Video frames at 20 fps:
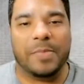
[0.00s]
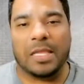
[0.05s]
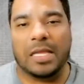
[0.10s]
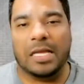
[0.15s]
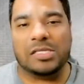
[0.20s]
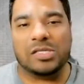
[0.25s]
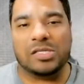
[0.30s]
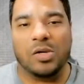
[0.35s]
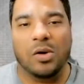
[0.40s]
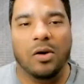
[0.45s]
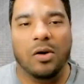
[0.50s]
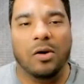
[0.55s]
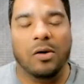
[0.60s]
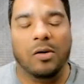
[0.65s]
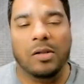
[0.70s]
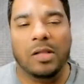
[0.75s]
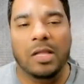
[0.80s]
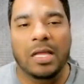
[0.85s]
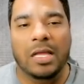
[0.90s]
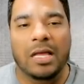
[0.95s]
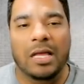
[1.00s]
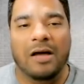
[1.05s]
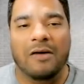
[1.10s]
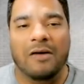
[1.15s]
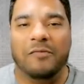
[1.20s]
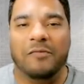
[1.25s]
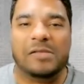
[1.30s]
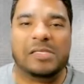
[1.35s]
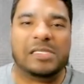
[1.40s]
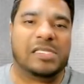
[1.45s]
It's all a
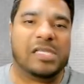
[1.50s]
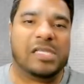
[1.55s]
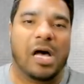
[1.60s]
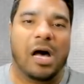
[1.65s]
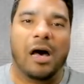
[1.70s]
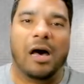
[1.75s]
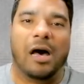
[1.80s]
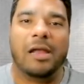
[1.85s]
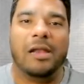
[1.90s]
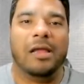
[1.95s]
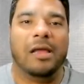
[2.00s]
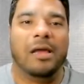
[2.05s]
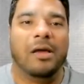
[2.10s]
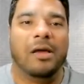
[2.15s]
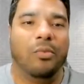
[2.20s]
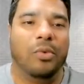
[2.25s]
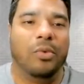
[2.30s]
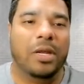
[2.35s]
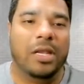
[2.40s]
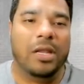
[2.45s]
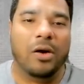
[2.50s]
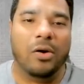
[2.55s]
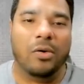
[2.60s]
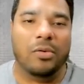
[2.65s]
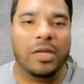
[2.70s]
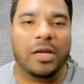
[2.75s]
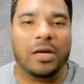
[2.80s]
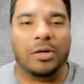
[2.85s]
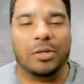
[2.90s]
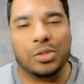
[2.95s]
facade. We know
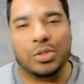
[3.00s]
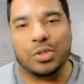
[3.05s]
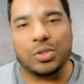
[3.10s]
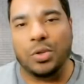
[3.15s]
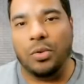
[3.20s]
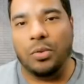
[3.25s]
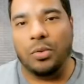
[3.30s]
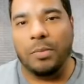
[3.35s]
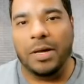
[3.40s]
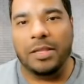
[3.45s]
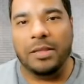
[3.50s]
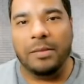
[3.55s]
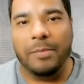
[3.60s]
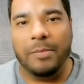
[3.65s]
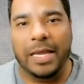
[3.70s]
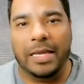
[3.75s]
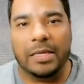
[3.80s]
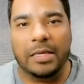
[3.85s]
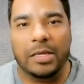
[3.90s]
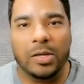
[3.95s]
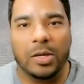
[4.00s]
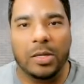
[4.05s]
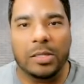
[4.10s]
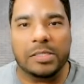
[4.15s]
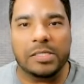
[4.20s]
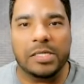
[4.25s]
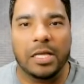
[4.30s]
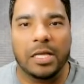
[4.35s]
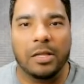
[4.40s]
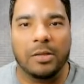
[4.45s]
they're controlled by the banking
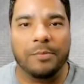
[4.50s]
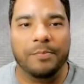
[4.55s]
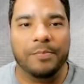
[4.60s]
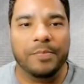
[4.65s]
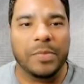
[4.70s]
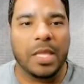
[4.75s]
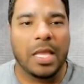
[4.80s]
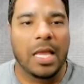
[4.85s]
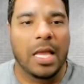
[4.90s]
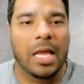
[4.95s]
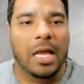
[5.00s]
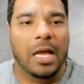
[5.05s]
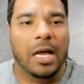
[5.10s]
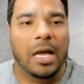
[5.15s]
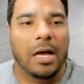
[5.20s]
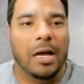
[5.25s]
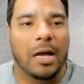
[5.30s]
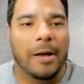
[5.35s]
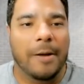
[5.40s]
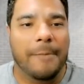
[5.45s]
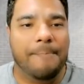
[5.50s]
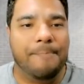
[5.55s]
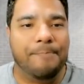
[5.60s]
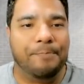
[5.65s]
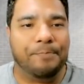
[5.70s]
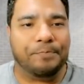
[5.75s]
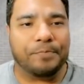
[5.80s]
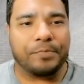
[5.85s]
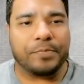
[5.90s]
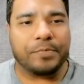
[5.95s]
cartel. Um,
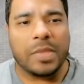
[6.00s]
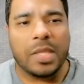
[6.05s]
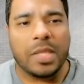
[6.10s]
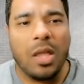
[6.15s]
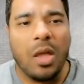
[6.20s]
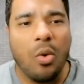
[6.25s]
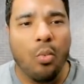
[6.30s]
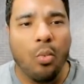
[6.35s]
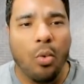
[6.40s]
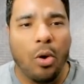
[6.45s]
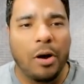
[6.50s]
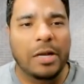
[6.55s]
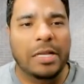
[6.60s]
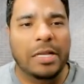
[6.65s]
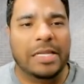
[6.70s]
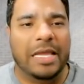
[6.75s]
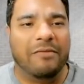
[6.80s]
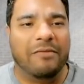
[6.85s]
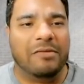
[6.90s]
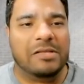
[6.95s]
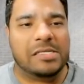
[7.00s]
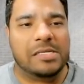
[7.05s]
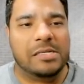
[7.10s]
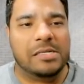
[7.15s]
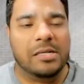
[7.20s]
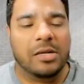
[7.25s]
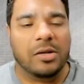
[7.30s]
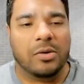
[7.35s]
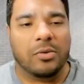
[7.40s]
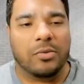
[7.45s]
Warren
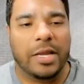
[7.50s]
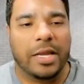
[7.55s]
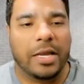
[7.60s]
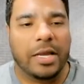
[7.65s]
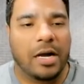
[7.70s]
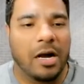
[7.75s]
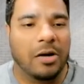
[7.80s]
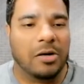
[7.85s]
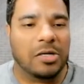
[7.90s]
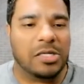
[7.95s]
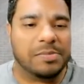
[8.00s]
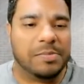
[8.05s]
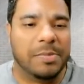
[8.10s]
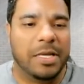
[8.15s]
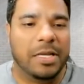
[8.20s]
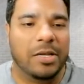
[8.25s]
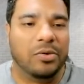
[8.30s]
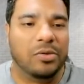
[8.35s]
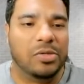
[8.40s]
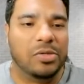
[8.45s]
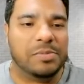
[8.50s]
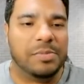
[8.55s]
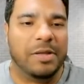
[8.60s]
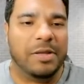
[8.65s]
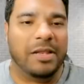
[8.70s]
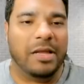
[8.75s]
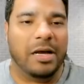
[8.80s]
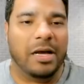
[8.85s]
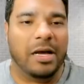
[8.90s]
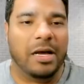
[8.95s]
Davidson, great congressman who's
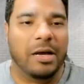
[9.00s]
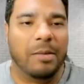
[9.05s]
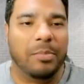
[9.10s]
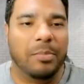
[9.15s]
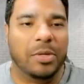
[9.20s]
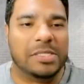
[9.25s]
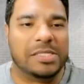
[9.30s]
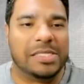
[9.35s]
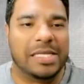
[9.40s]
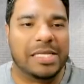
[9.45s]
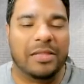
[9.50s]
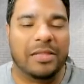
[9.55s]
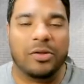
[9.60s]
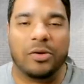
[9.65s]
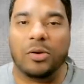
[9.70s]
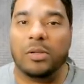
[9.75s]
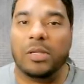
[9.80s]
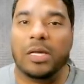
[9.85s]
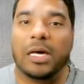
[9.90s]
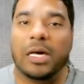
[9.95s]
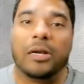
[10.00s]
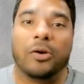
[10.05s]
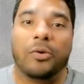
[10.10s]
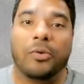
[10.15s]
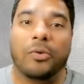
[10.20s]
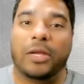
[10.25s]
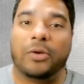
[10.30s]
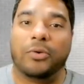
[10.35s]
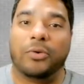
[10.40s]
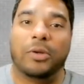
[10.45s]
been uh, putting together a lot of
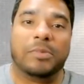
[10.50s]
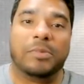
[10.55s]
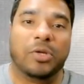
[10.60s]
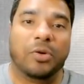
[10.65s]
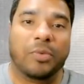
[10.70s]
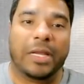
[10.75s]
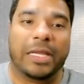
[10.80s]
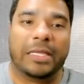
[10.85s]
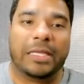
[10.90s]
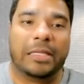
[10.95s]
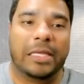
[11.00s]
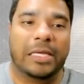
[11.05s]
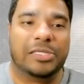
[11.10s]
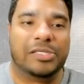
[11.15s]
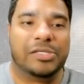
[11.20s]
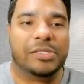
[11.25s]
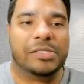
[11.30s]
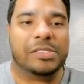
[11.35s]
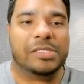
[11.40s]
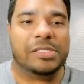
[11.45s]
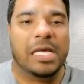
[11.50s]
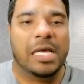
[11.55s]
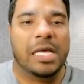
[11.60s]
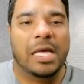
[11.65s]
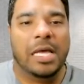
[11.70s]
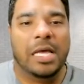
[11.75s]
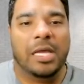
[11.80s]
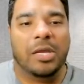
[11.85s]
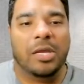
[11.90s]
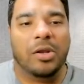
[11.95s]
great crypto regulations.
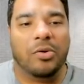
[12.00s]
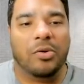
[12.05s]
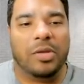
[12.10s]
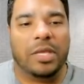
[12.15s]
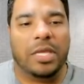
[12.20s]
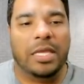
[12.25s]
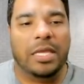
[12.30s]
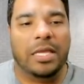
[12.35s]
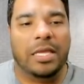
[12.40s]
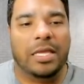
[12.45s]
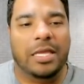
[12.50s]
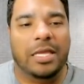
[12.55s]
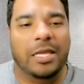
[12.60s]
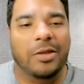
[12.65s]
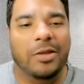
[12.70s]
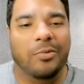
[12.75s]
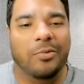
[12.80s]
You know, he, he